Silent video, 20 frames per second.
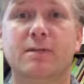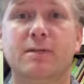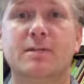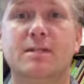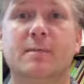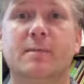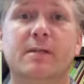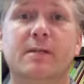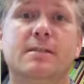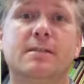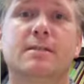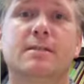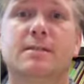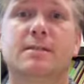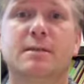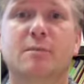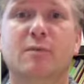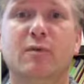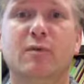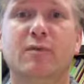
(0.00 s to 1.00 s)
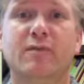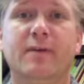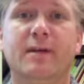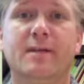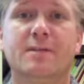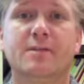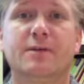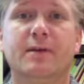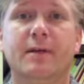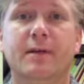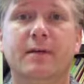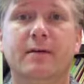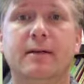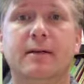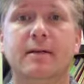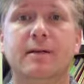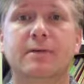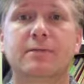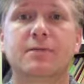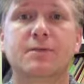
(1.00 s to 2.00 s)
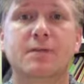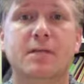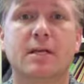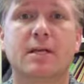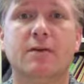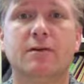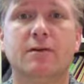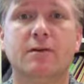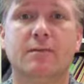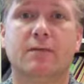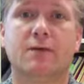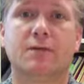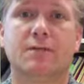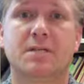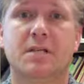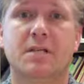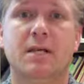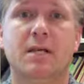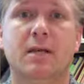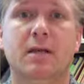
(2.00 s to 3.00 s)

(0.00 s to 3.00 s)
I'm an assistant professor here at Nicholls State University